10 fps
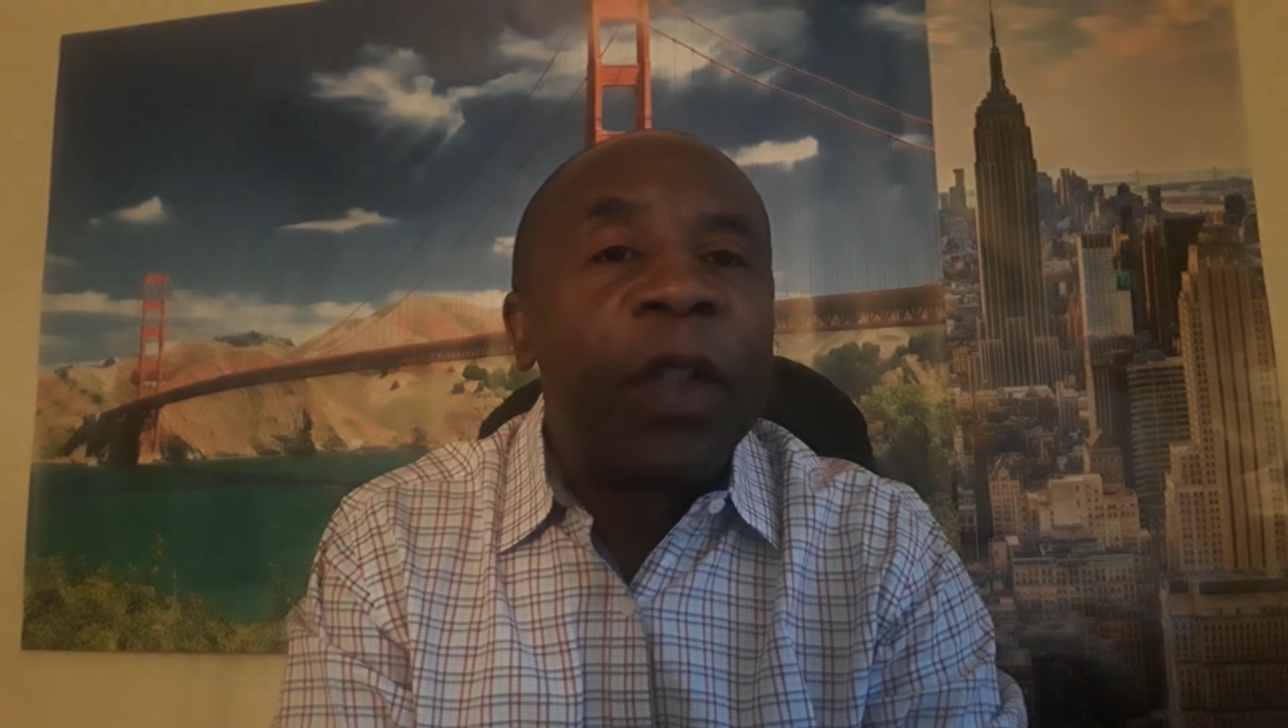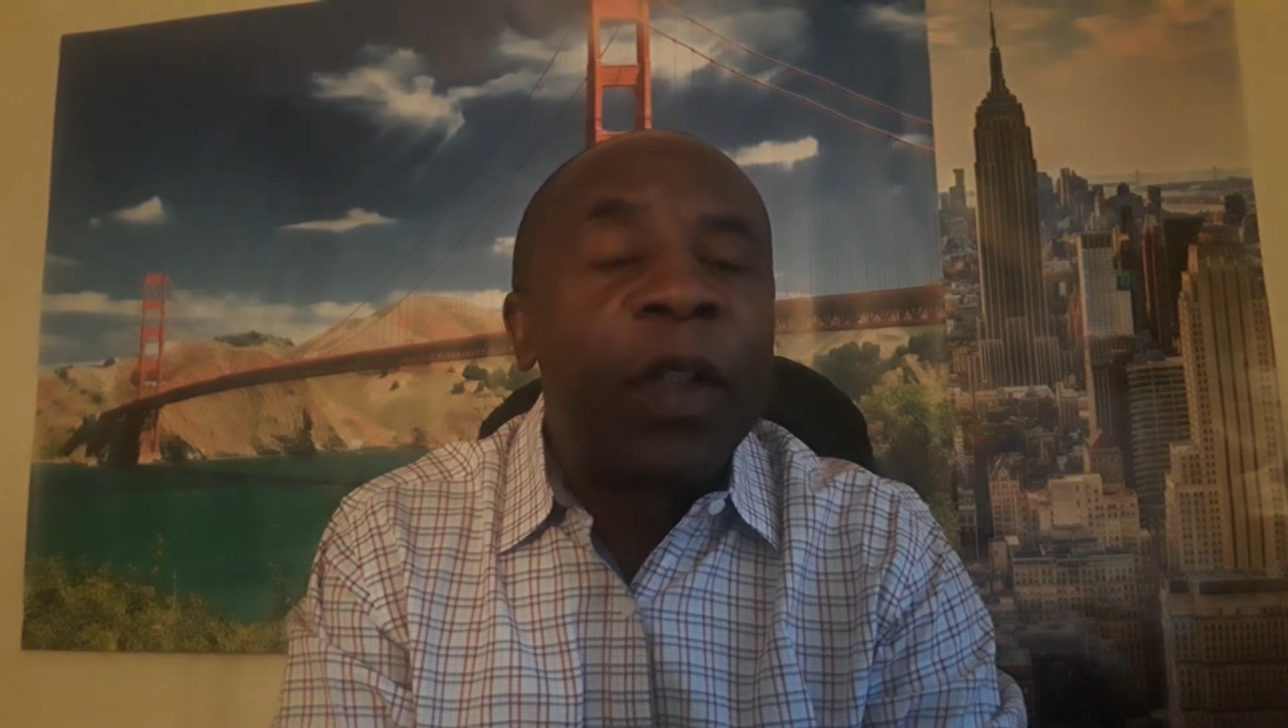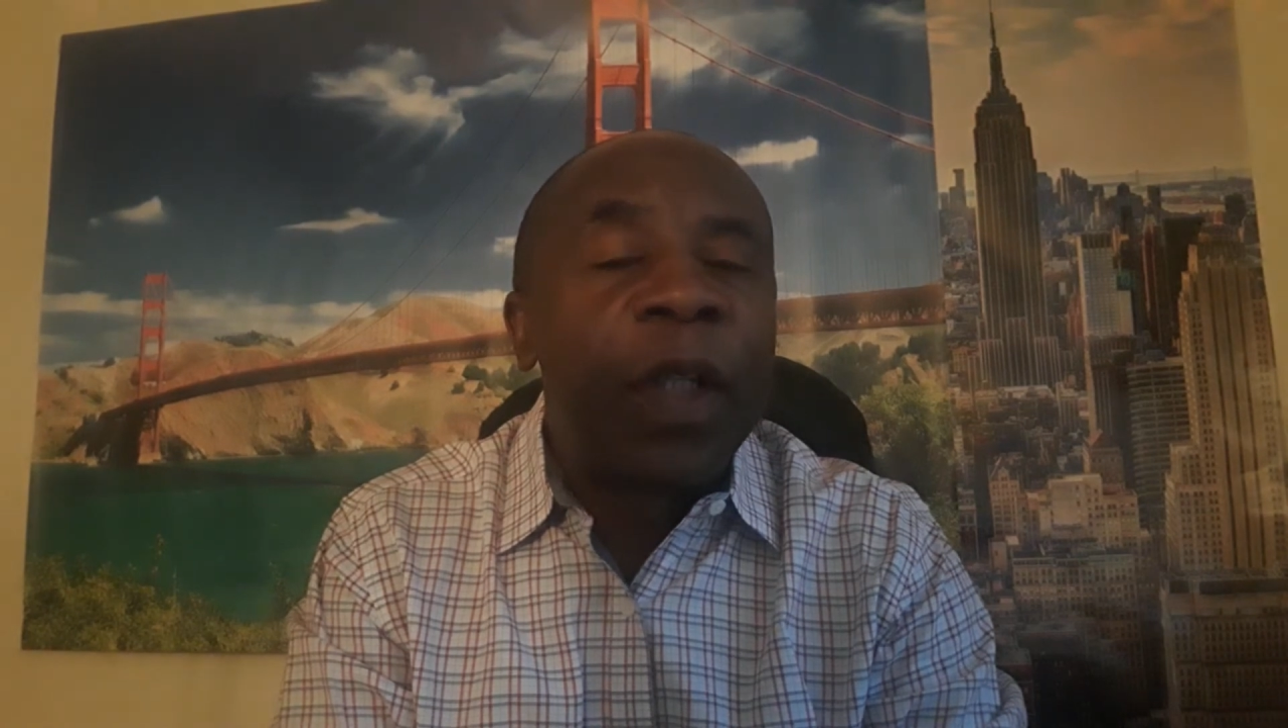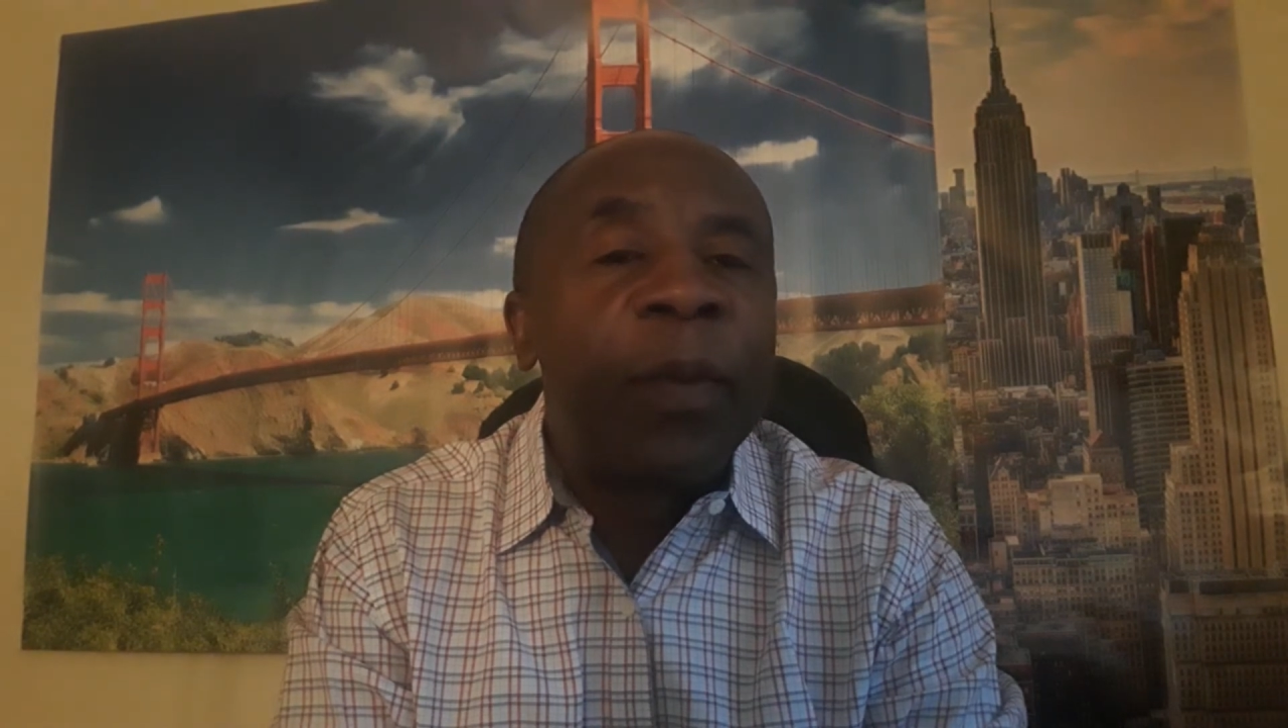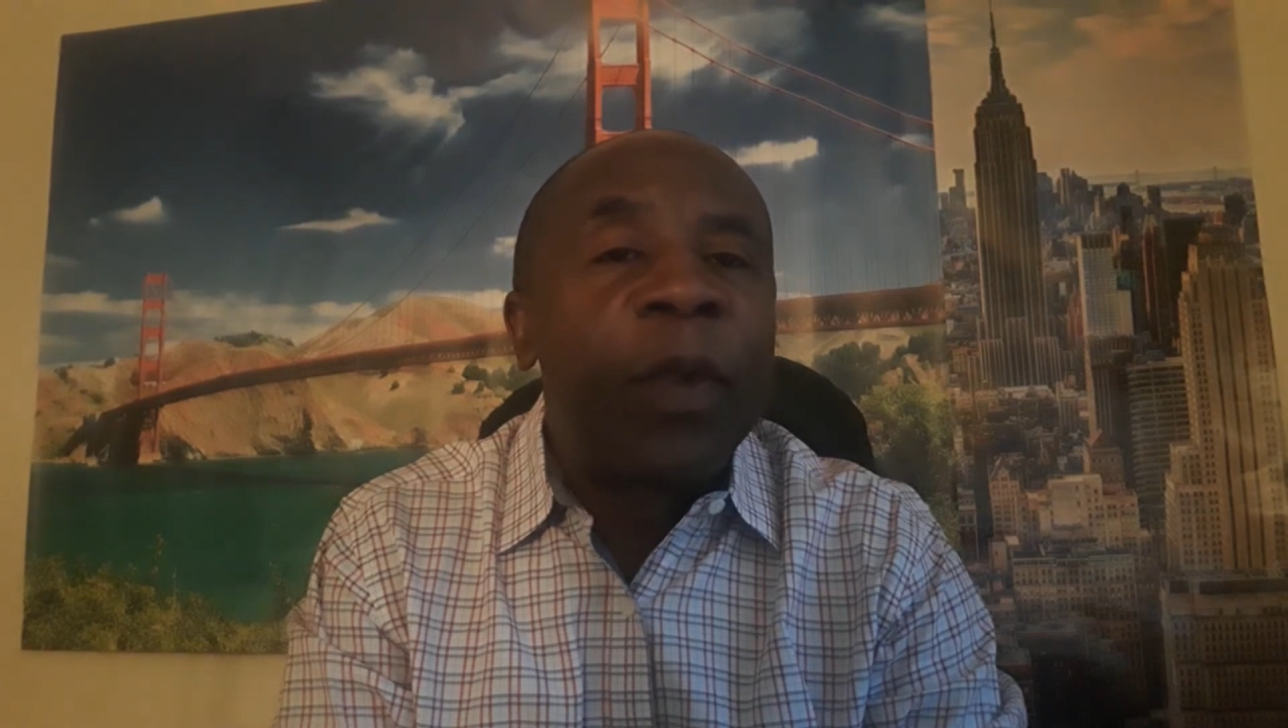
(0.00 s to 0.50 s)
in
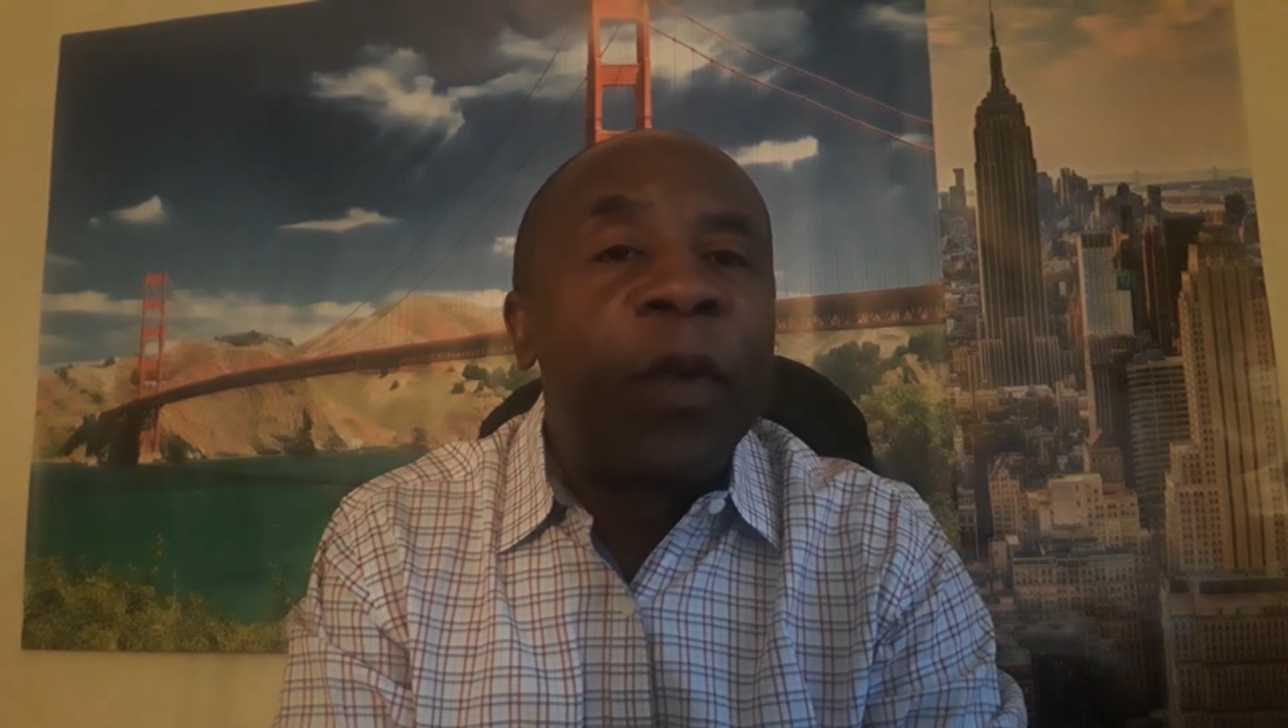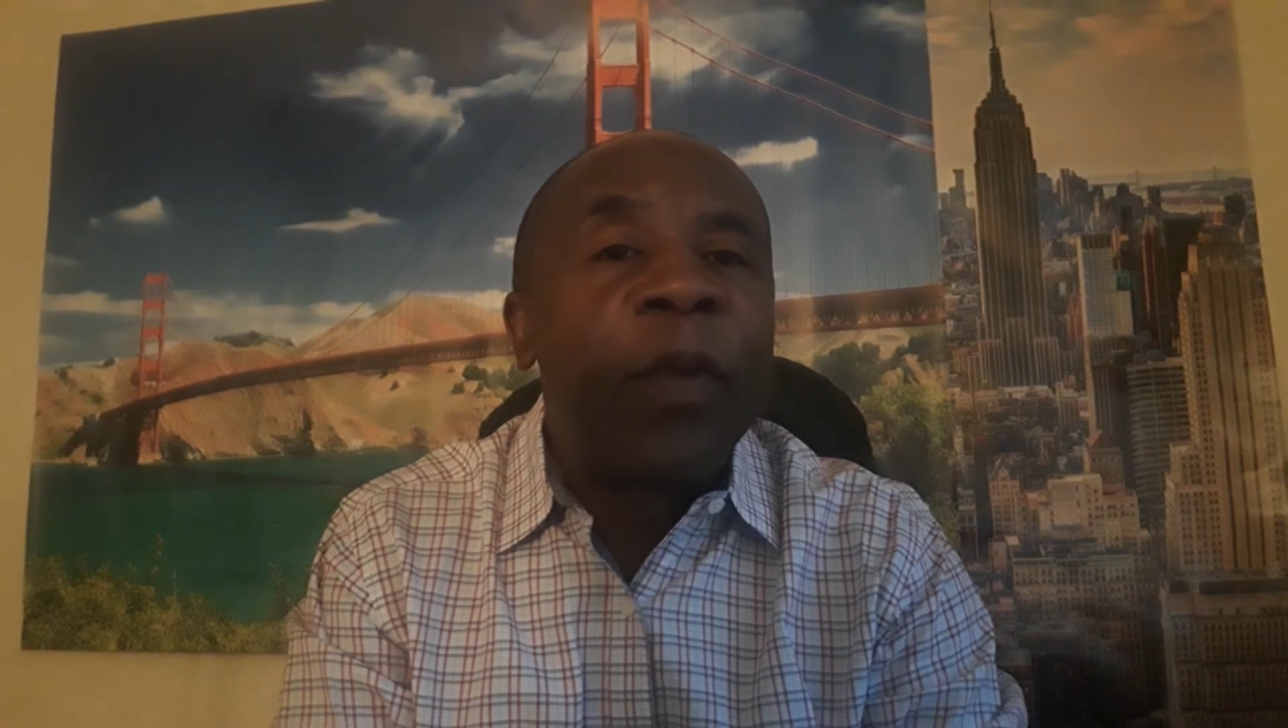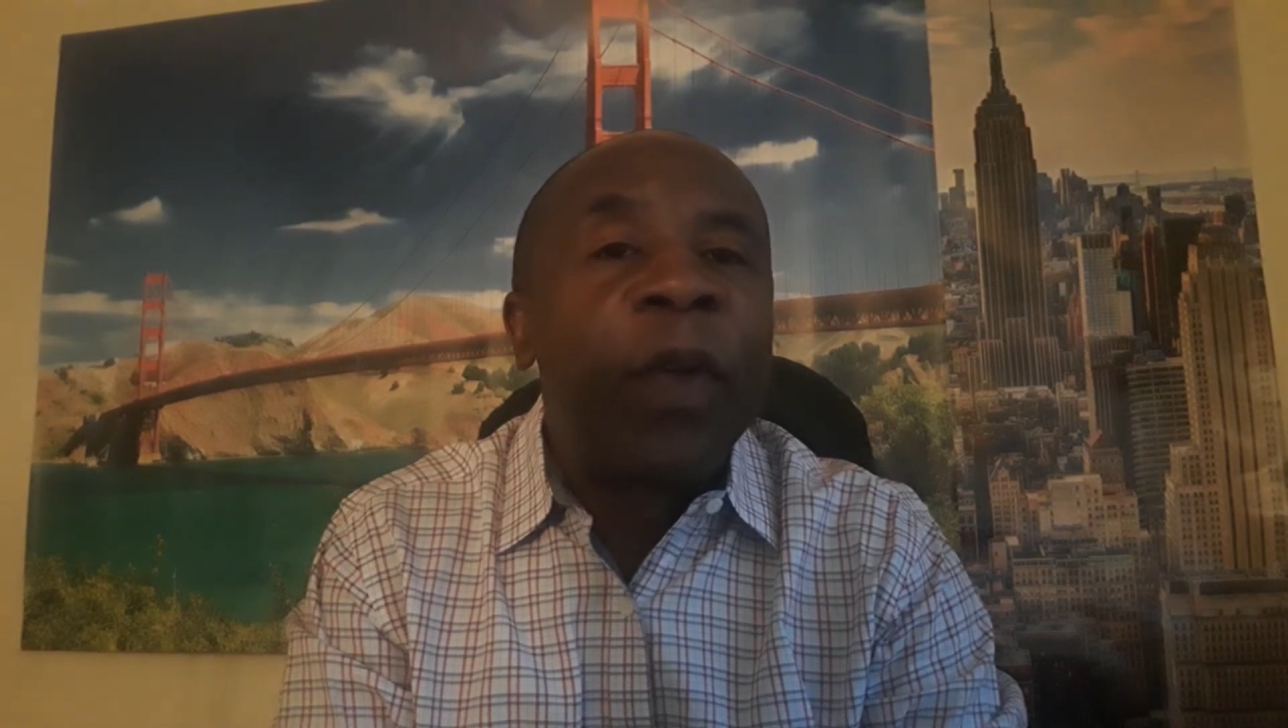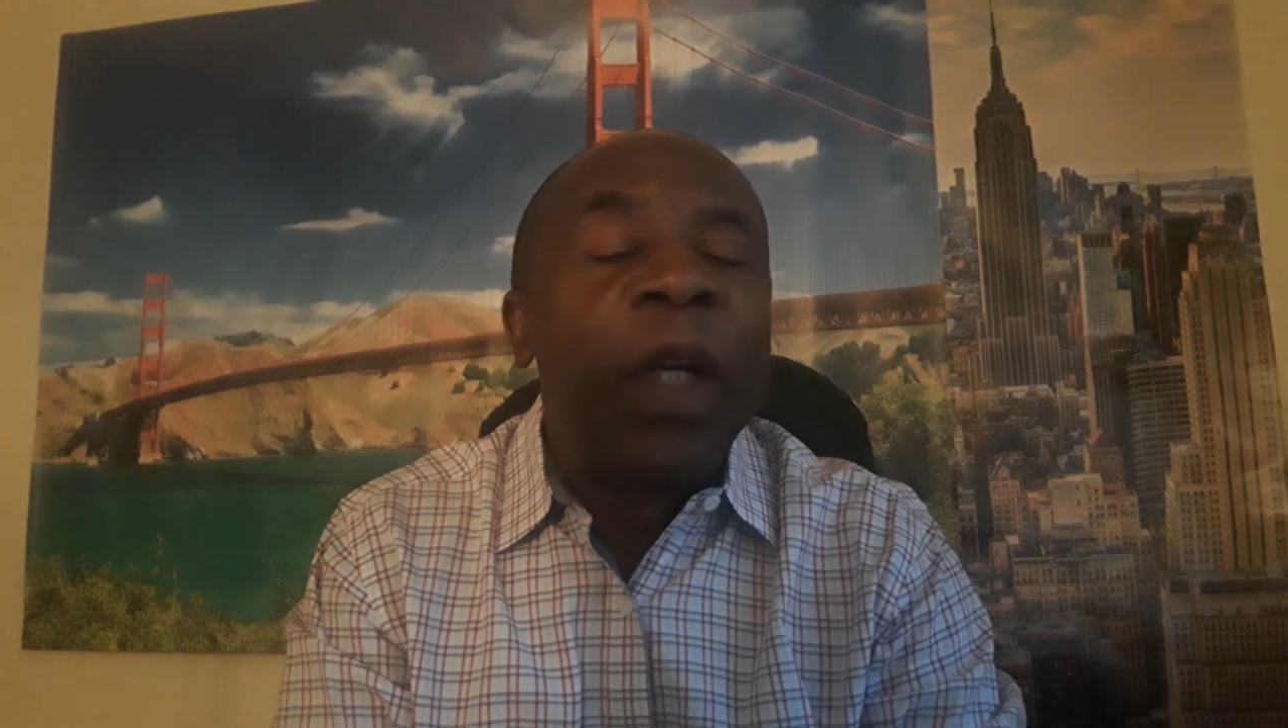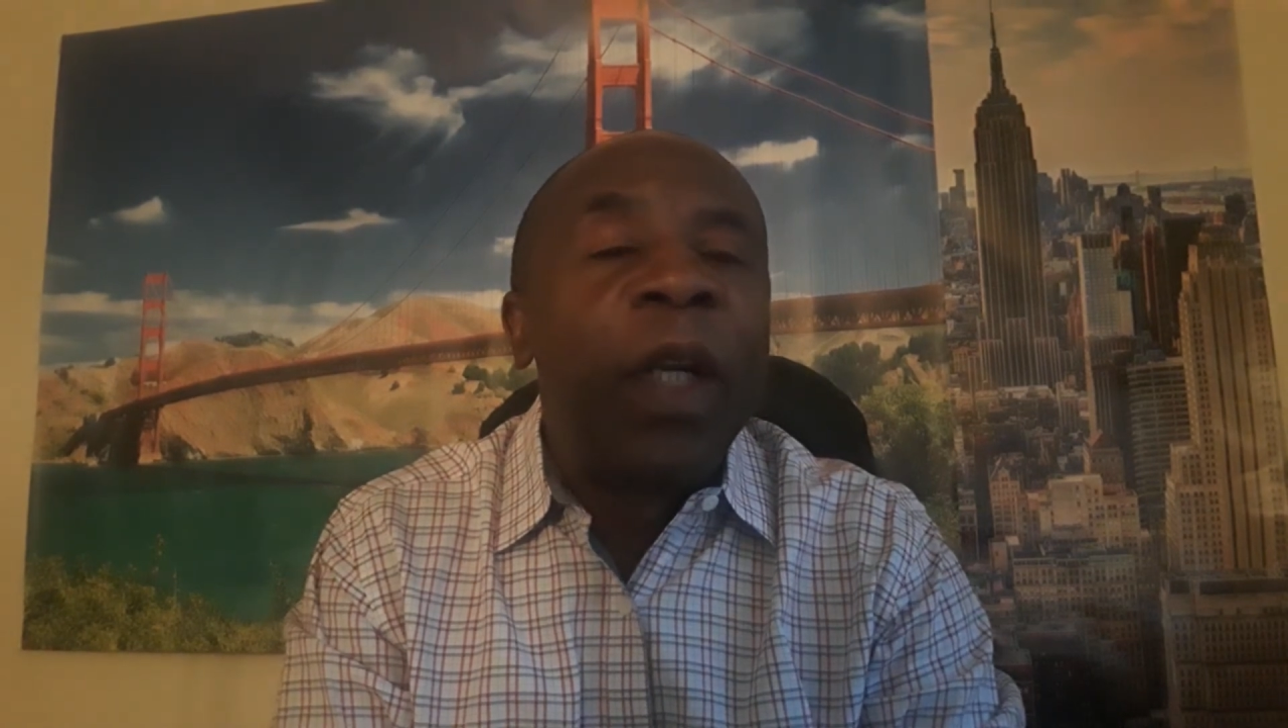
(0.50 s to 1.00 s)
terms of